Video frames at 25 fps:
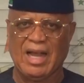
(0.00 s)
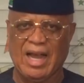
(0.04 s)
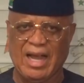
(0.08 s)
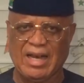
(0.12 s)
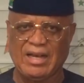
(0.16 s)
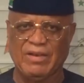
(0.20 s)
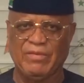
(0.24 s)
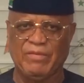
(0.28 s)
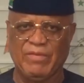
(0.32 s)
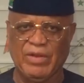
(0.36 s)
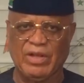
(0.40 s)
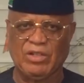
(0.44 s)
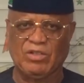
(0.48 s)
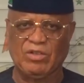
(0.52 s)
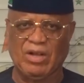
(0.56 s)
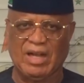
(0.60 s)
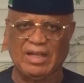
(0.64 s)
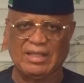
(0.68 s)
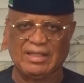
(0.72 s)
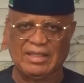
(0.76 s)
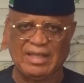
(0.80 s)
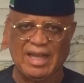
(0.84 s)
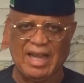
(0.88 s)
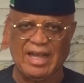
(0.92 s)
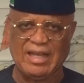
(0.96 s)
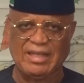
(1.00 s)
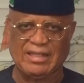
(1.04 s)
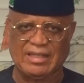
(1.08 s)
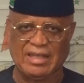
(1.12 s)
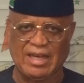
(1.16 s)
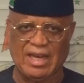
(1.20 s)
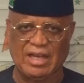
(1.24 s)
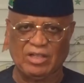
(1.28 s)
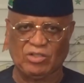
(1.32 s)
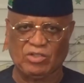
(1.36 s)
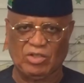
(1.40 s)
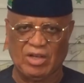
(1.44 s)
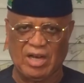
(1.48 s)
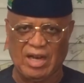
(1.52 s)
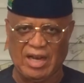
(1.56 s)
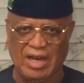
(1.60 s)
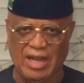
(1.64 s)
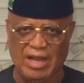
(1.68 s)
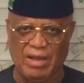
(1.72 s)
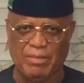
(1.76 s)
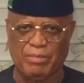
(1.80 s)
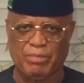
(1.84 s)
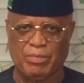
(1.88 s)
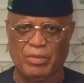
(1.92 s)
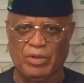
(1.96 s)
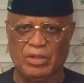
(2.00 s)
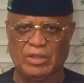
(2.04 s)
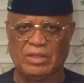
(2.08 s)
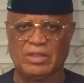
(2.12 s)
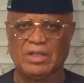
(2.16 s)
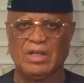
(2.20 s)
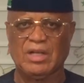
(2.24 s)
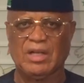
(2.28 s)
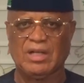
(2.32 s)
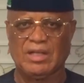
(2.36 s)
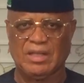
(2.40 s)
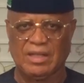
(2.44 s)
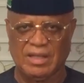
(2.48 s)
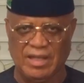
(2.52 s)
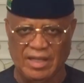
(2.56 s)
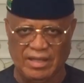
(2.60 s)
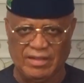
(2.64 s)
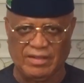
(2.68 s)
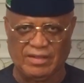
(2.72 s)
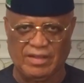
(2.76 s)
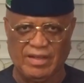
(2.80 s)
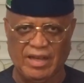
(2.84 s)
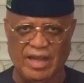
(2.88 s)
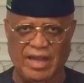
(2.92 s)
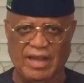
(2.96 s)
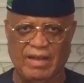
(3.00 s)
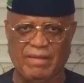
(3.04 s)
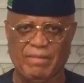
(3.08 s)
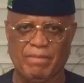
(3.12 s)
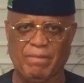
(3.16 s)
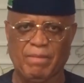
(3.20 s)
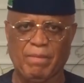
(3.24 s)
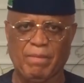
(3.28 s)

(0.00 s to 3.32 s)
at the Victor Atta International Airport this year.